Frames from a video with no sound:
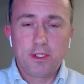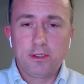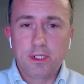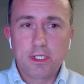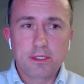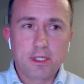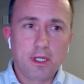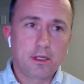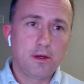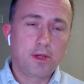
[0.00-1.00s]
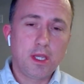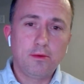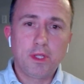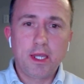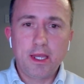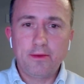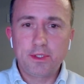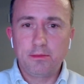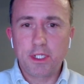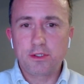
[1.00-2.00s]
And it's like, okay, well, I have
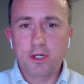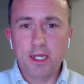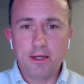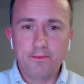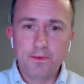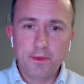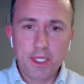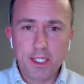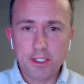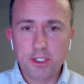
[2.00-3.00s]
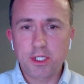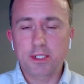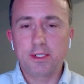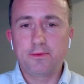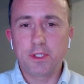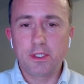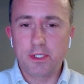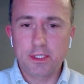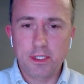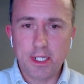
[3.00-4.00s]
to make sure I have this checked off the
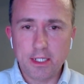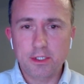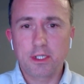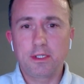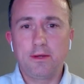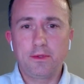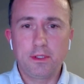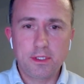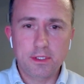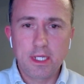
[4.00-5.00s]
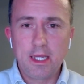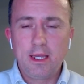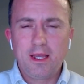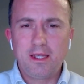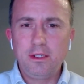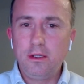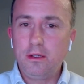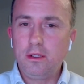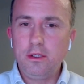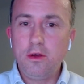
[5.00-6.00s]
list and that checked off the list. And
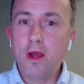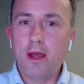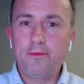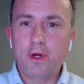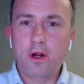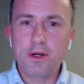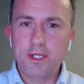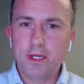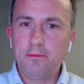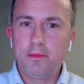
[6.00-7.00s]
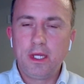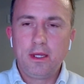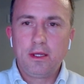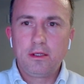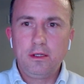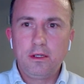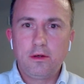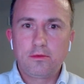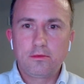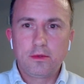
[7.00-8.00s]
you have a hard time, you
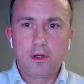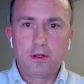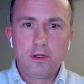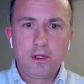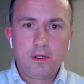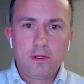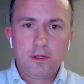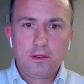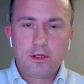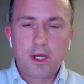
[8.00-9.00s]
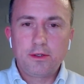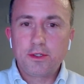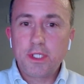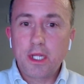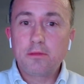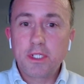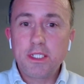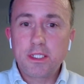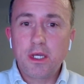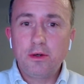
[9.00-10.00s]
know, understandably
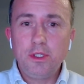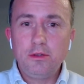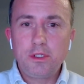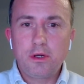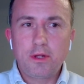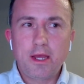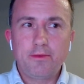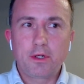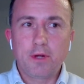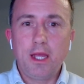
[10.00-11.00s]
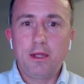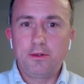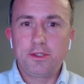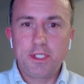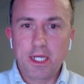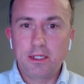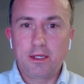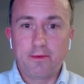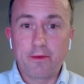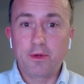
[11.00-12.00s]
so, you don't have a great
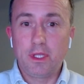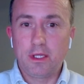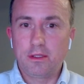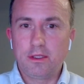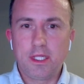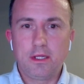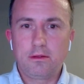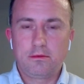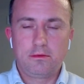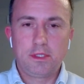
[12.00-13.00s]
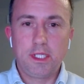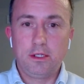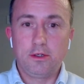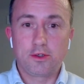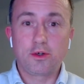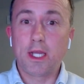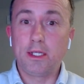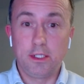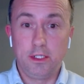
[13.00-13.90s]
understanding of everything that you're trying